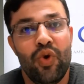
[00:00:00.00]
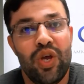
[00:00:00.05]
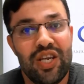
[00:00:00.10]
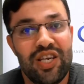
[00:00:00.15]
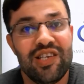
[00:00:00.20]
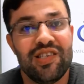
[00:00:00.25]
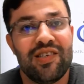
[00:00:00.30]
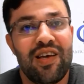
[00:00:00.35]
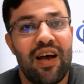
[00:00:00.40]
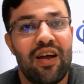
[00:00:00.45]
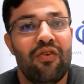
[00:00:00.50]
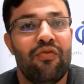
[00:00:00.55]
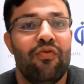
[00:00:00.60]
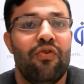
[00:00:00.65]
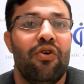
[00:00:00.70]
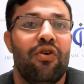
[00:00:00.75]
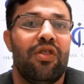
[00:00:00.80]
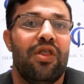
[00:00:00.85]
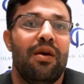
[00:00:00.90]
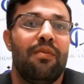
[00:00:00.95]
designed
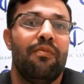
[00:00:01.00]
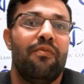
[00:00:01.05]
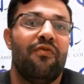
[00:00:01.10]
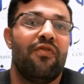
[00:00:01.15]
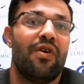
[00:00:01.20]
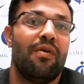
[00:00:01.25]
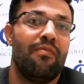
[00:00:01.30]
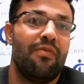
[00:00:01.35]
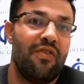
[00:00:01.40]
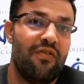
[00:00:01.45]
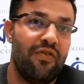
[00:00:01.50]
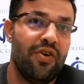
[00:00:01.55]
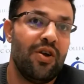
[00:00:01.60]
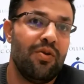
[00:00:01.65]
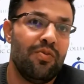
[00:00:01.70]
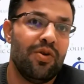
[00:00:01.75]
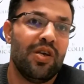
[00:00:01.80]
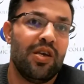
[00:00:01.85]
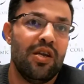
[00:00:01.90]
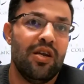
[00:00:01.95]
for them from the very
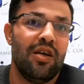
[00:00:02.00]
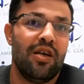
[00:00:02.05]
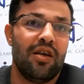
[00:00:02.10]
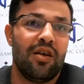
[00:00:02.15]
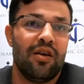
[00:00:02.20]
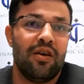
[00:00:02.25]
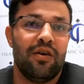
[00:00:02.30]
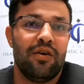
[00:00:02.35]
beginning.